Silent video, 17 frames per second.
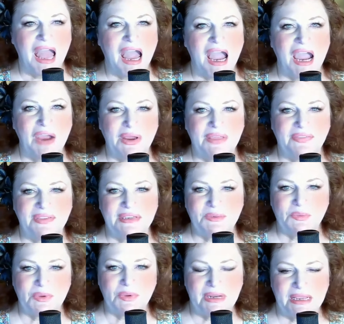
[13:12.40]
All right, this
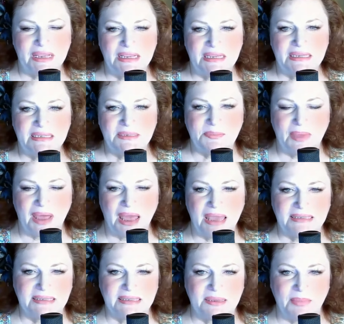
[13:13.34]
one is by
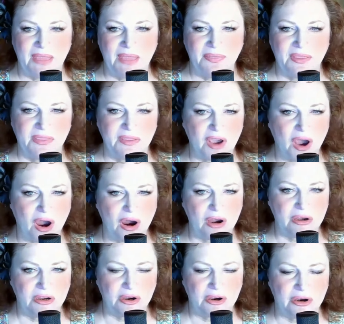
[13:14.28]
Samantha the
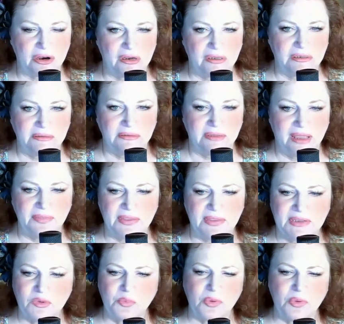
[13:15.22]
Card Girl. And
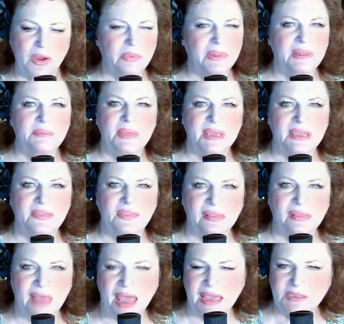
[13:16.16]
this will probably be the
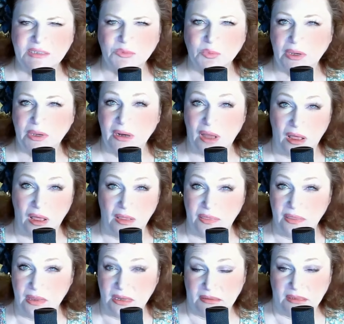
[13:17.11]
last one on
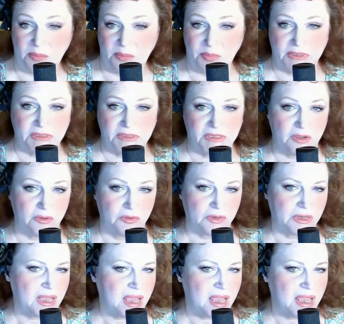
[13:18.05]
this episode.